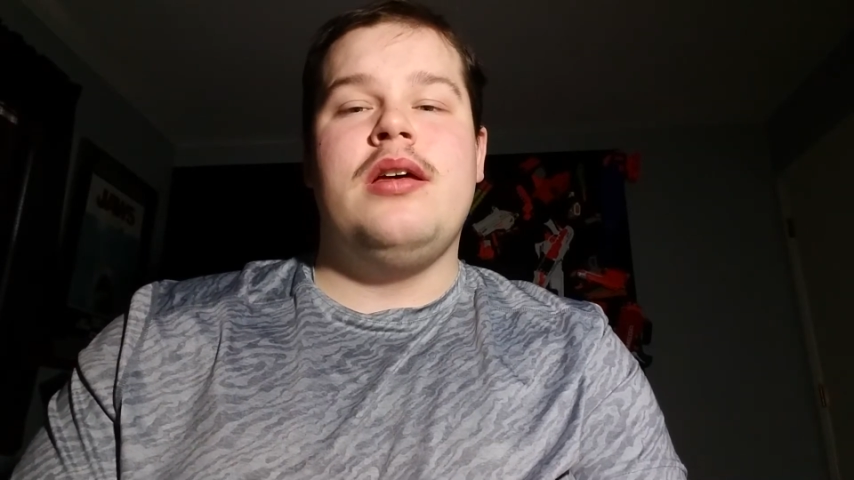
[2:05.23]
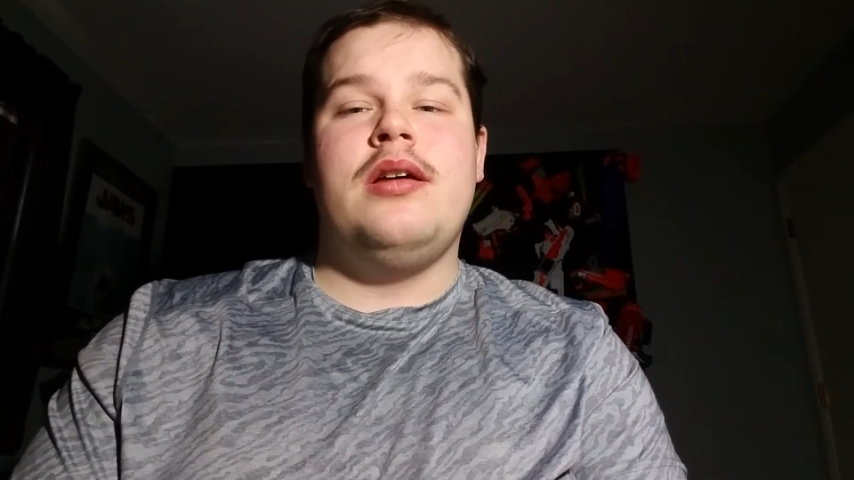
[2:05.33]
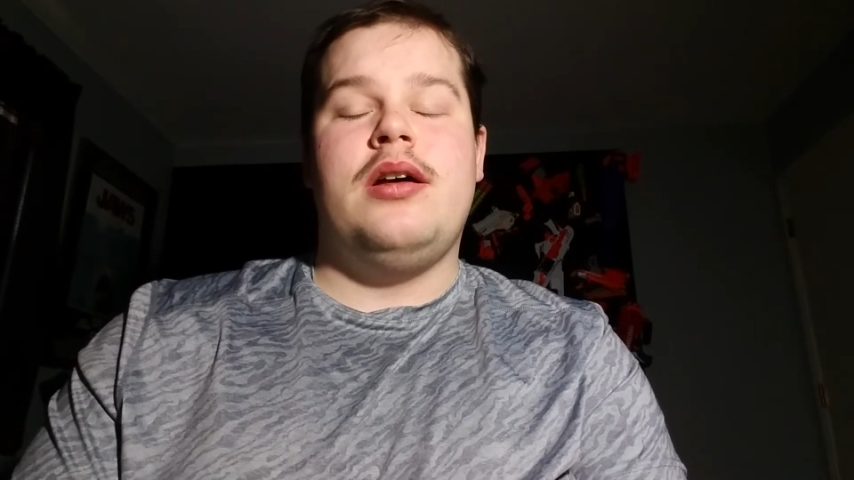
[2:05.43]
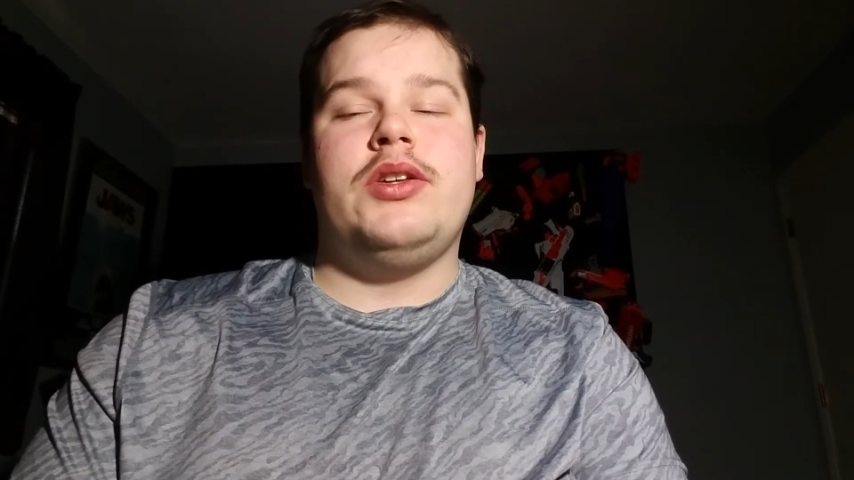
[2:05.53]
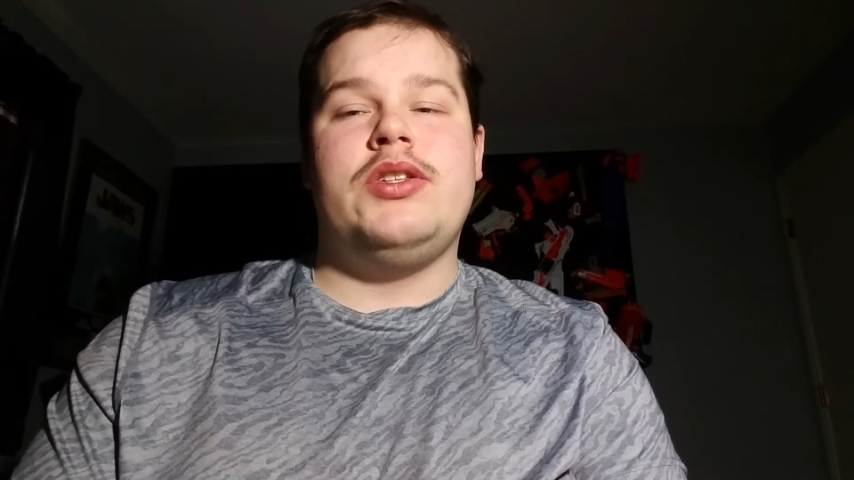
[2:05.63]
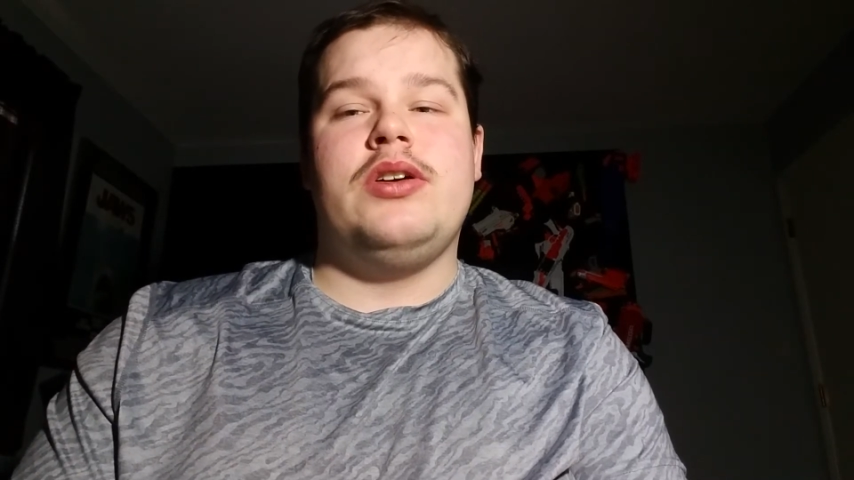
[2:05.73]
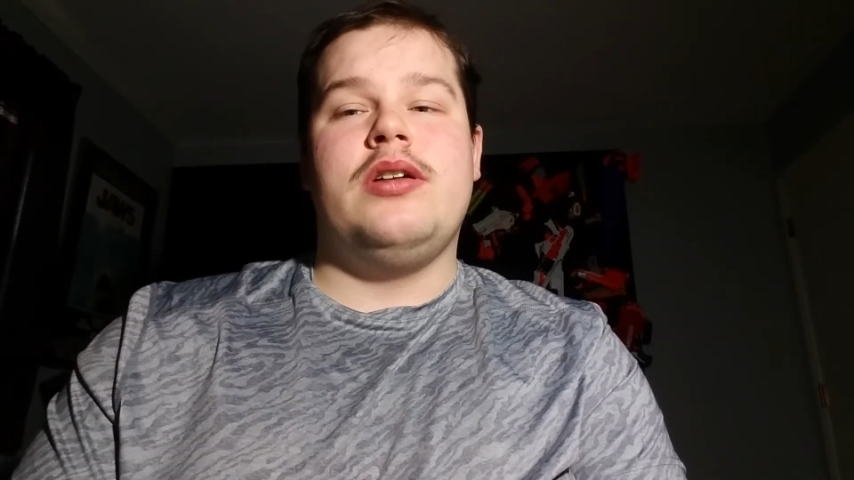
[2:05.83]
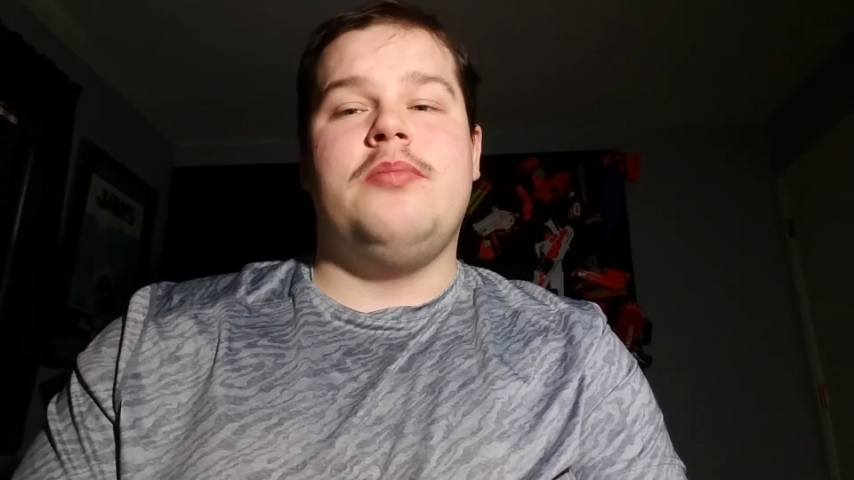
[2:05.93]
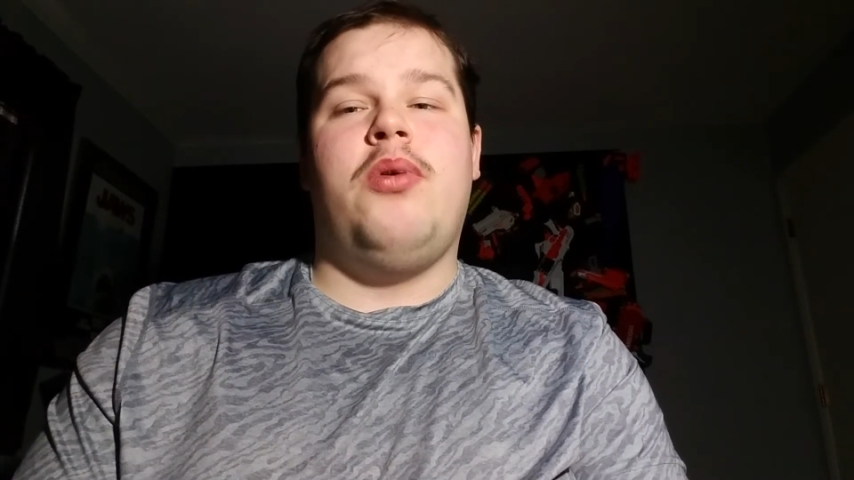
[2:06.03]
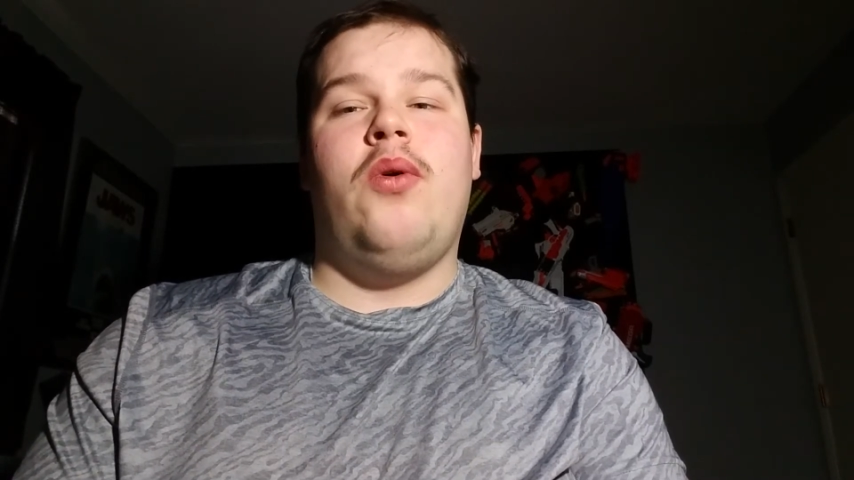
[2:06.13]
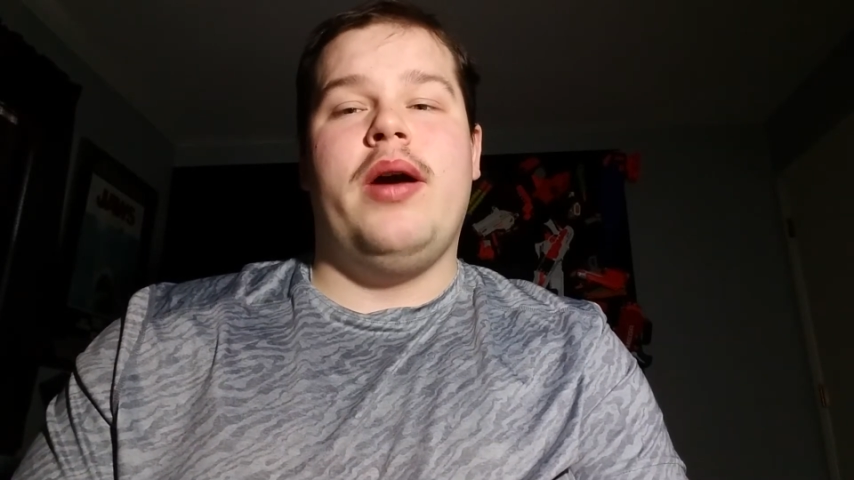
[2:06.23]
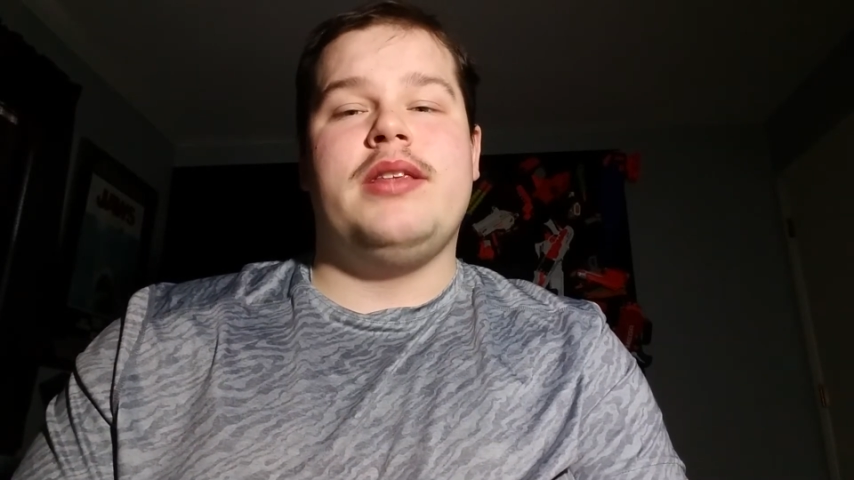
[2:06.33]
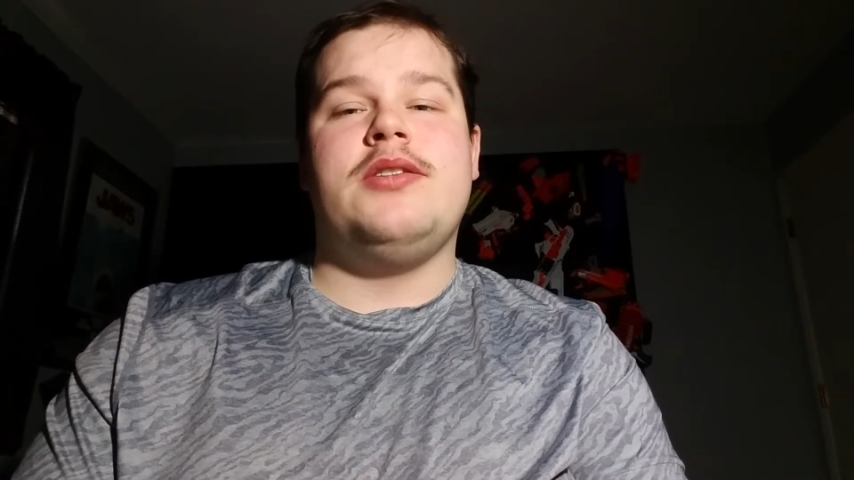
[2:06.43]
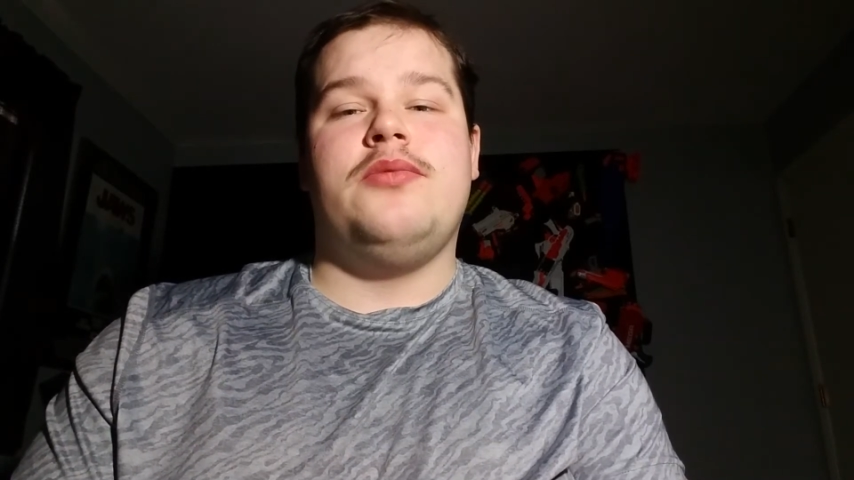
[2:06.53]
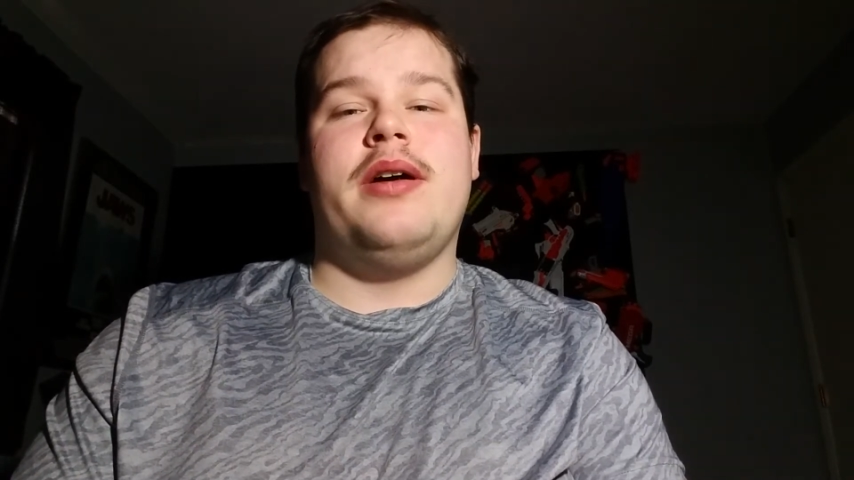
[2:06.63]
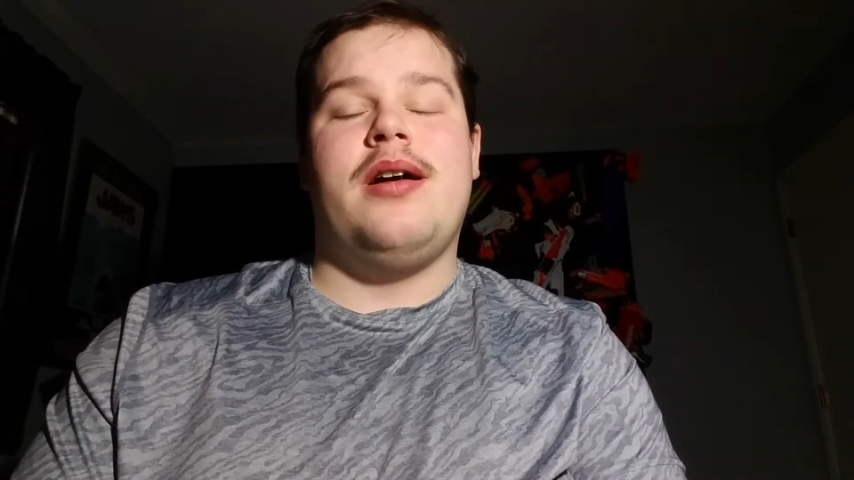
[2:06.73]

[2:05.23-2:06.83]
a certain point to where